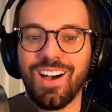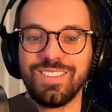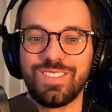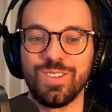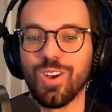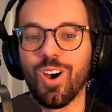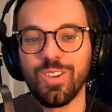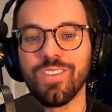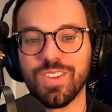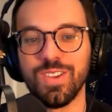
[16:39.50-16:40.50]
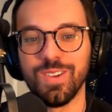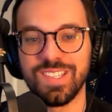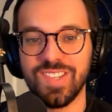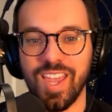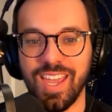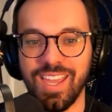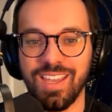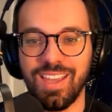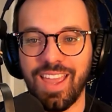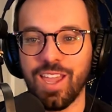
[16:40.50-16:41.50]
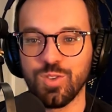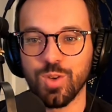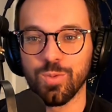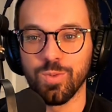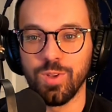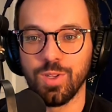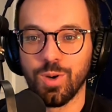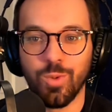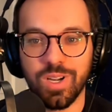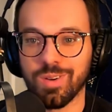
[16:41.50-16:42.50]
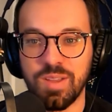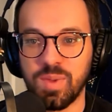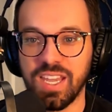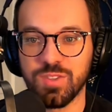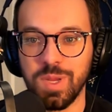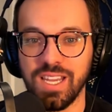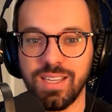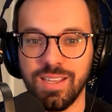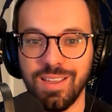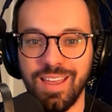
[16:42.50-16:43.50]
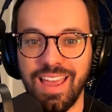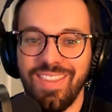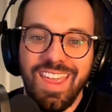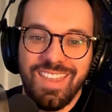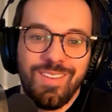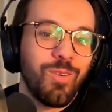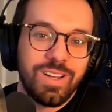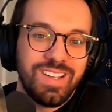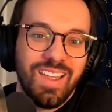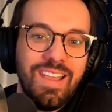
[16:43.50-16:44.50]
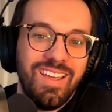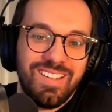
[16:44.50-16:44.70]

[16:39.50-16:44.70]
Dude, all you have to do is say, Andrew, you don't want to write PHP, and then we're done.